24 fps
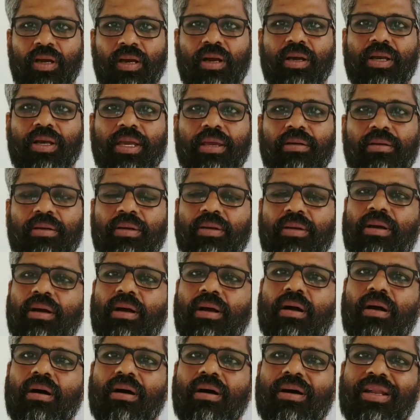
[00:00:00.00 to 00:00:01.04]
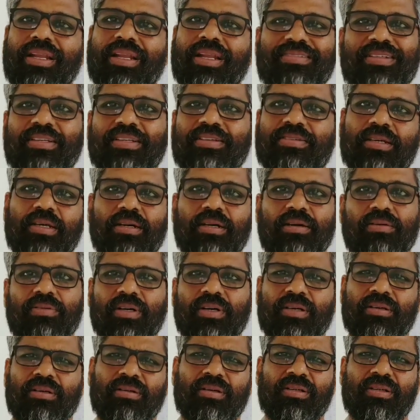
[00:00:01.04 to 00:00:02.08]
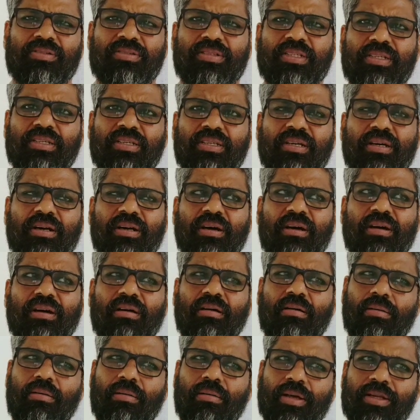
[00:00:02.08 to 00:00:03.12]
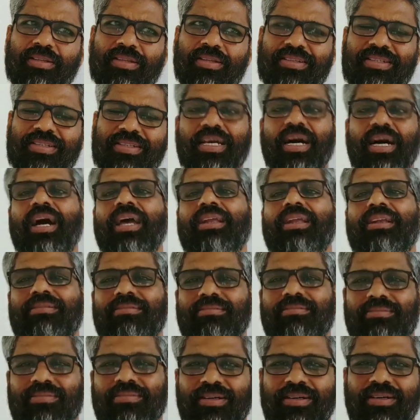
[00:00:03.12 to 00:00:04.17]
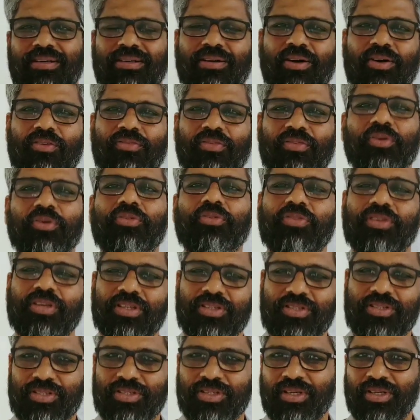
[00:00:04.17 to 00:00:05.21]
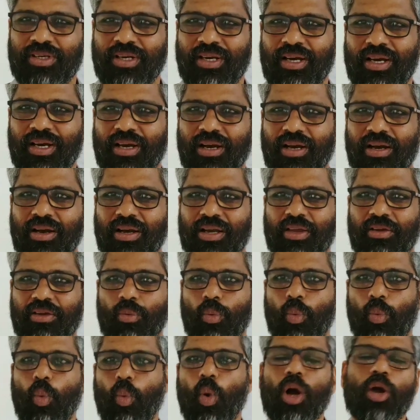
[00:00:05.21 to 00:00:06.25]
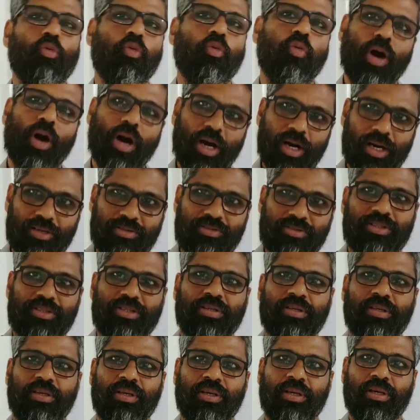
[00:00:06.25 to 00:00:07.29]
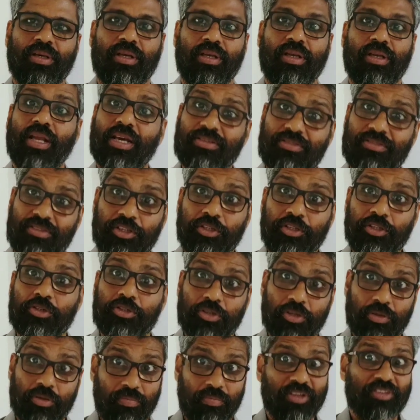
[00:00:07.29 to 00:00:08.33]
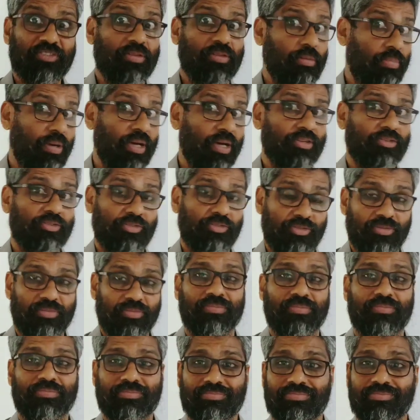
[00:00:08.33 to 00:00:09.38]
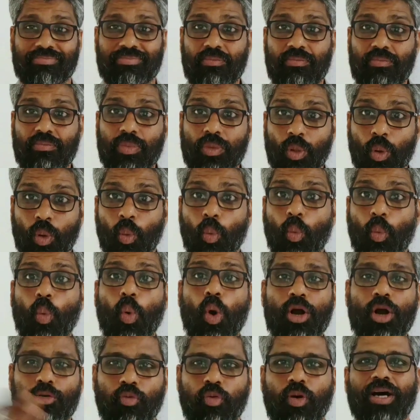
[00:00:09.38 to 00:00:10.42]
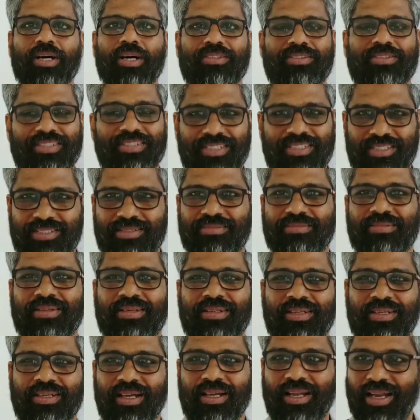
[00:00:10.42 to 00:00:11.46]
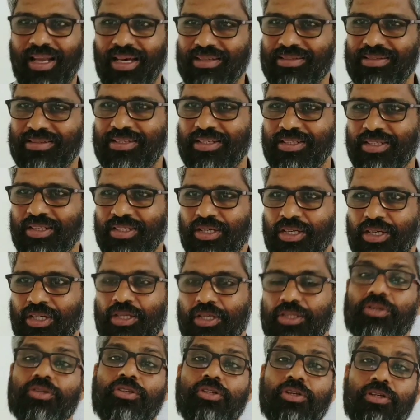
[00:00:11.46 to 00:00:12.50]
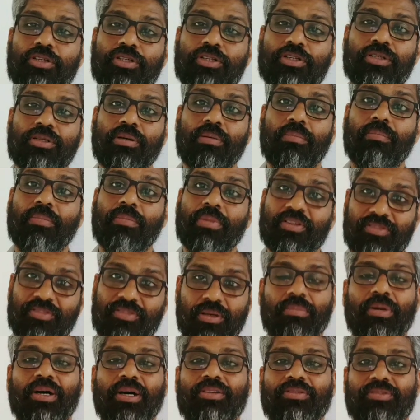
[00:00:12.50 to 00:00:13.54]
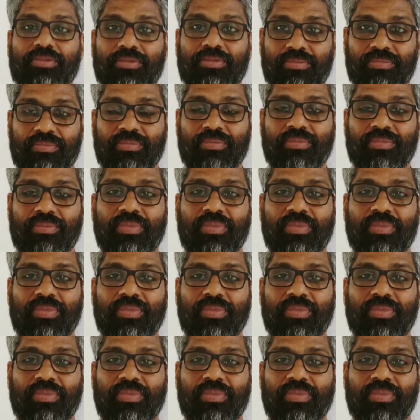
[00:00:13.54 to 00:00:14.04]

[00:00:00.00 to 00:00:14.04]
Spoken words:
Okay, lest is a word. You see, it's a style of usage. Okay, walk fast, lest you should miss the bus. Walk fast, lest you should miss the bus.